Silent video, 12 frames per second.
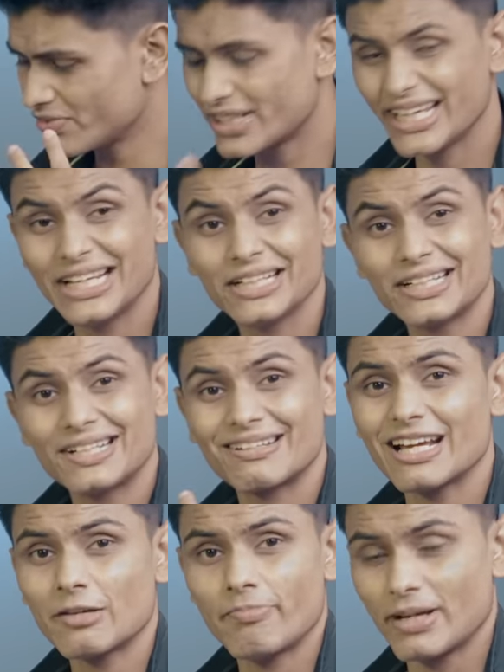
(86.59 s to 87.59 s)
of tailored
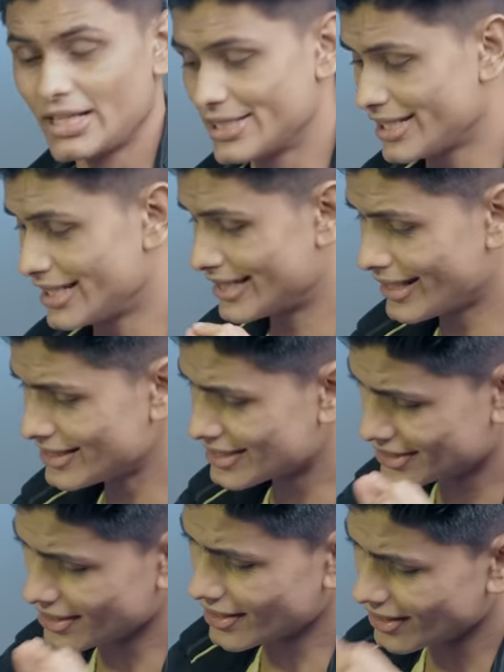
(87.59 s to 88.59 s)
track pants, and
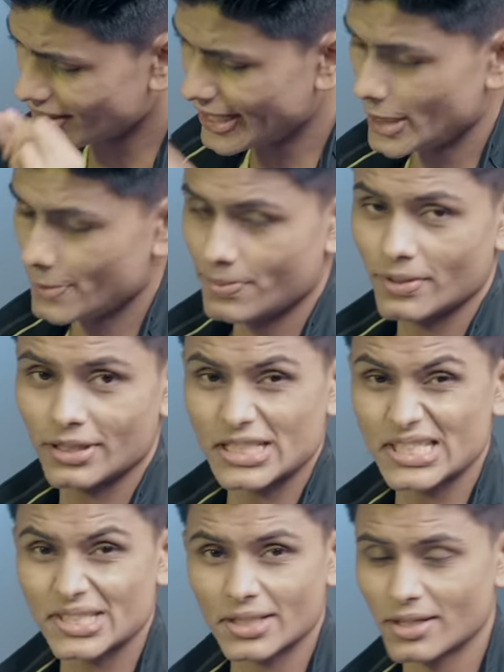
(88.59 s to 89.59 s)
this subtle taper,
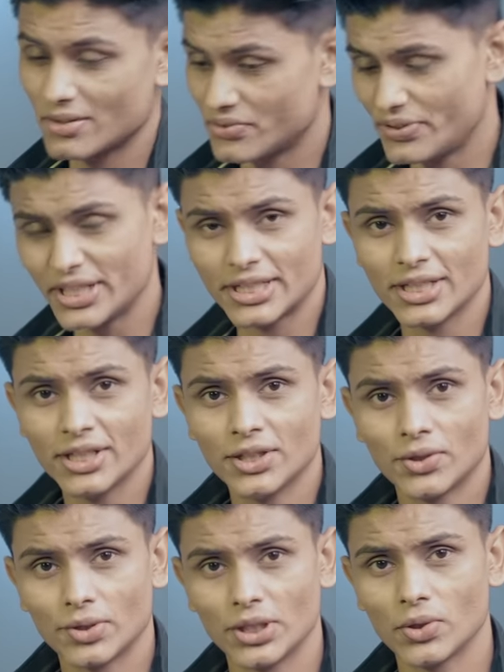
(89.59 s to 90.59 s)
this subtle fit
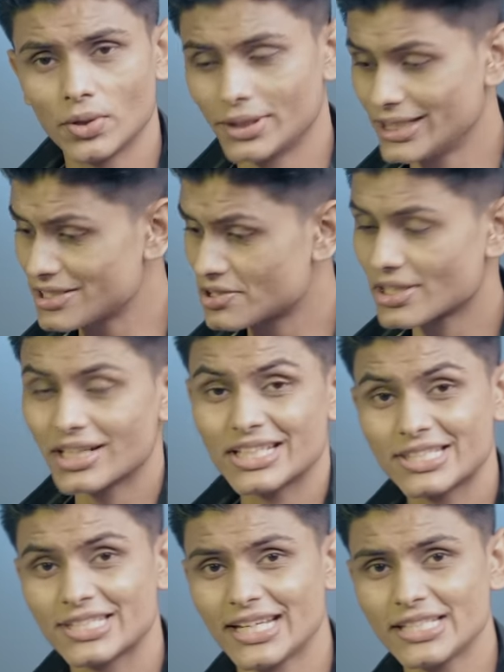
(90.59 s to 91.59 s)
to the whole, this subtle
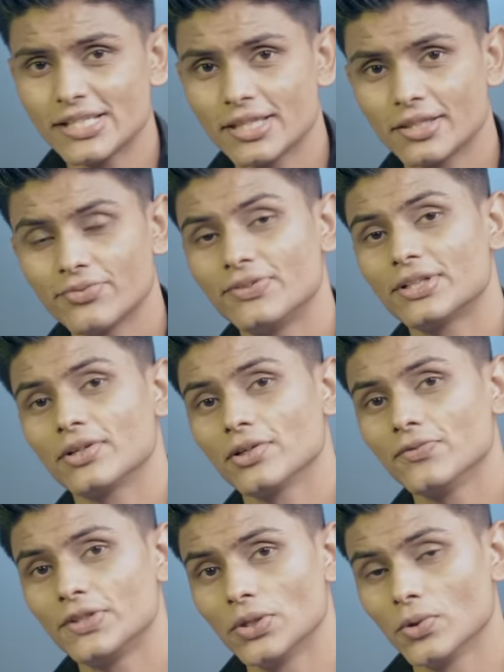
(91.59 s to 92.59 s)
change in the fit
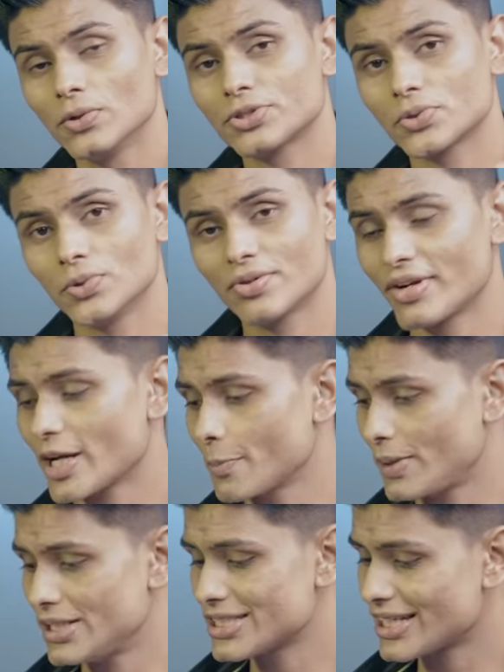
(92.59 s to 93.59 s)
of the old school
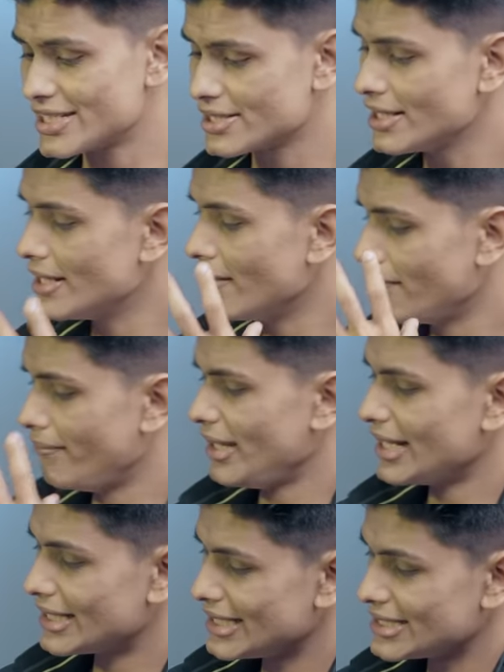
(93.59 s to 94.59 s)
track pants has made